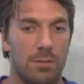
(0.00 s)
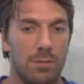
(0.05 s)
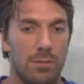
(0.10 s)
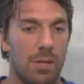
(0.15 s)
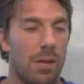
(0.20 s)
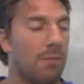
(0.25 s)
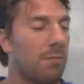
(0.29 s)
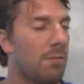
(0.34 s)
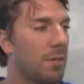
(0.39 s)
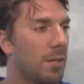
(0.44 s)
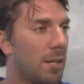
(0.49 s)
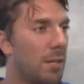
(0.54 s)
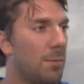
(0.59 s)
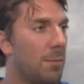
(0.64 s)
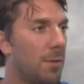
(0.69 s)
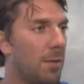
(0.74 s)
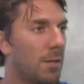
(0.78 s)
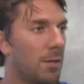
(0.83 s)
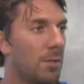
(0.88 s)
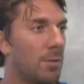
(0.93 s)
it's definitely going
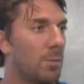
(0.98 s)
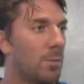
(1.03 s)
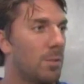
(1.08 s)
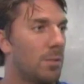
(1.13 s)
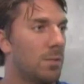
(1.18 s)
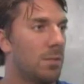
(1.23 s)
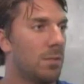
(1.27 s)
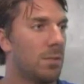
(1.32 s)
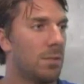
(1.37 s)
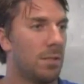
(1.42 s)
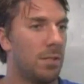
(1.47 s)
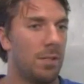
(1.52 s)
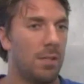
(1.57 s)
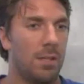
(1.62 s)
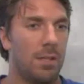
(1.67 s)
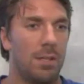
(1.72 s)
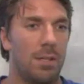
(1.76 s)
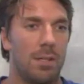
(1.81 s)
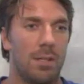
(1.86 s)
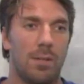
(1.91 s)
to be a good one.
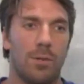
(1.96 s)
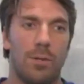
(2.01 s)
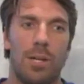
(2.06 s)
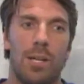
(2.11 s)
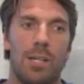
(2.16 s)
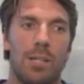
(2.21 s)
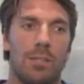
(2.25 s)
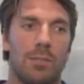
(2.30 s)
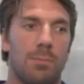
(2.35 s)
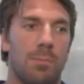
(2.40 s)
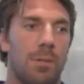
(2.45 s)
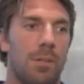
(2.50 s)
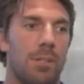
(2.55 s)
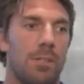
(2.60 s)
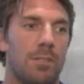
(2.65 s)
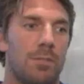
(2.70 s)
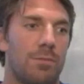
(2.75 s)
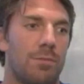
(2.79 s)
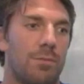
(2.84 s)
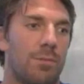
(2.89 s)
Uh, a great
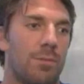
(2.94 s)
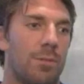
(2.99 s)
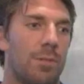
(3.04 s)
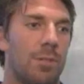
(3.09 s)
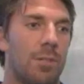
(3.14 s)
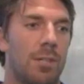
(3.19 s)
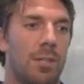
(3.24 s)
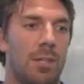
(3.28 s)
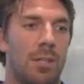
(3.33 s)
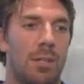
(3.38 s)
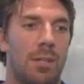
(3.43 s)
experience for